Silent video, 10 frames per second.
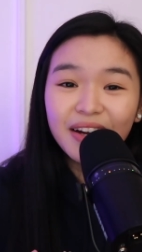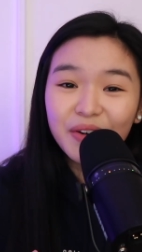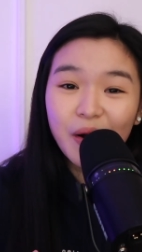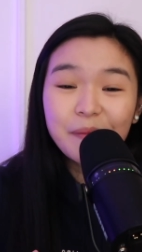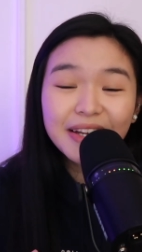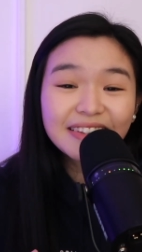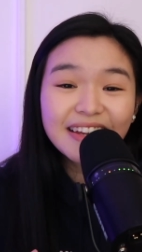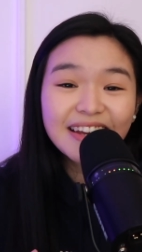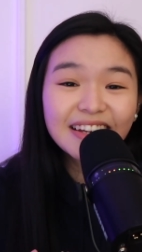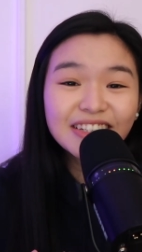
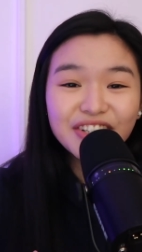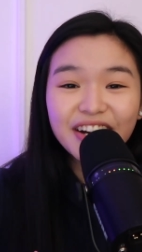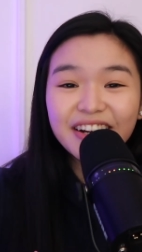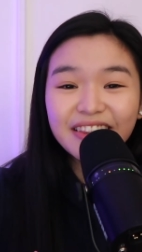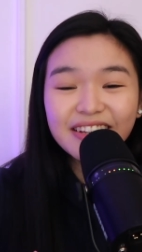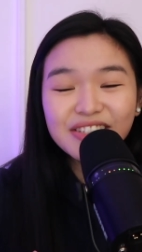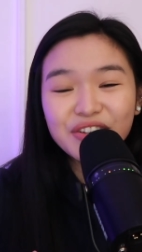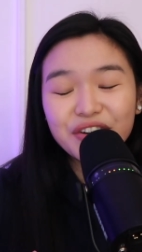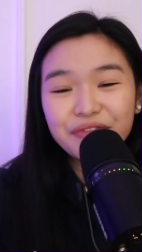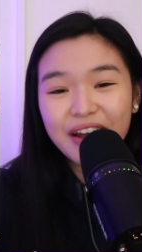commenting, sharing this to
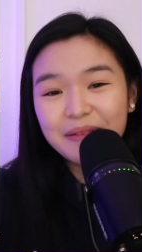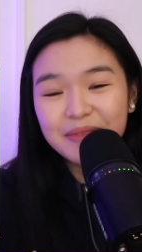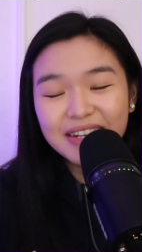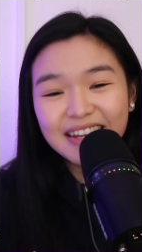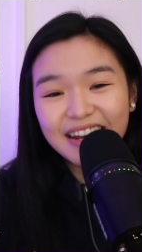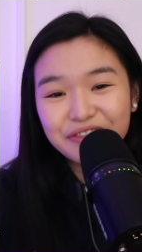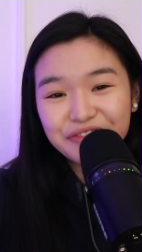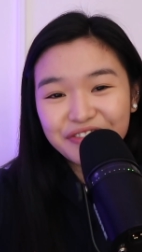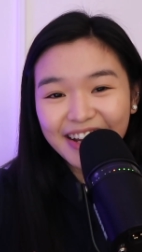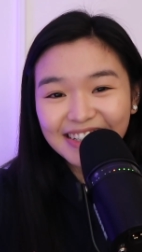your family and
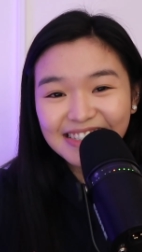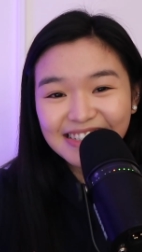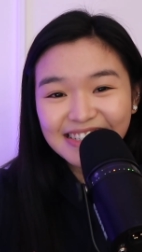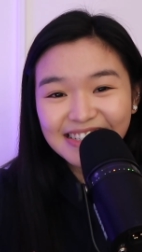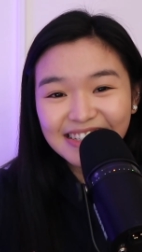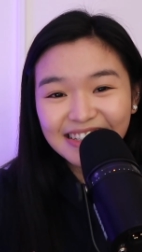friends.